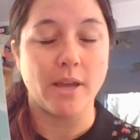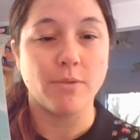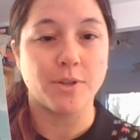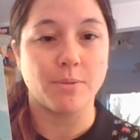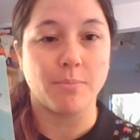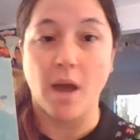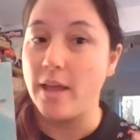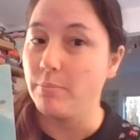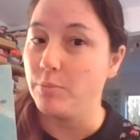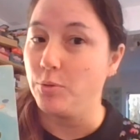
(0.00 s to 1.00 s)
Me, written
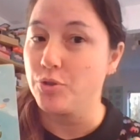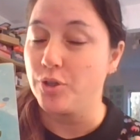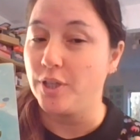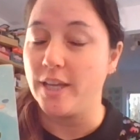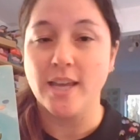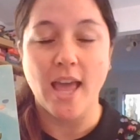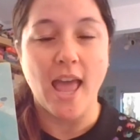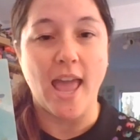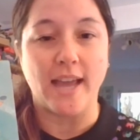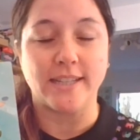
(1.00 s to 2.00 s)
by yours truly
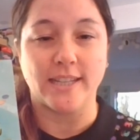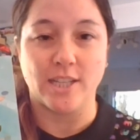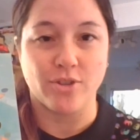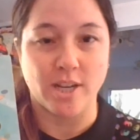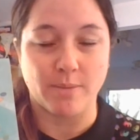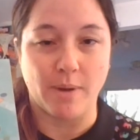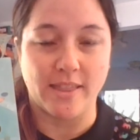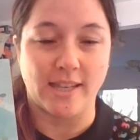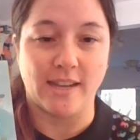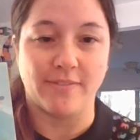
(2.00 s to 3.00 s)
and illustrated
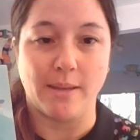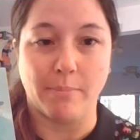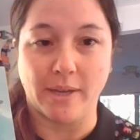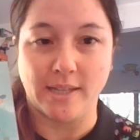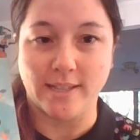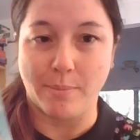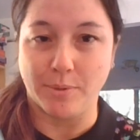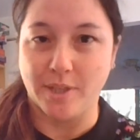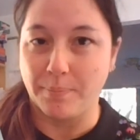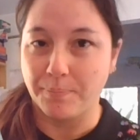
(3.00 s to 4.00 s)
by the lovely Minky
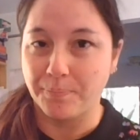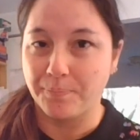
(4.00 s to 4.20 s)
Stapleton.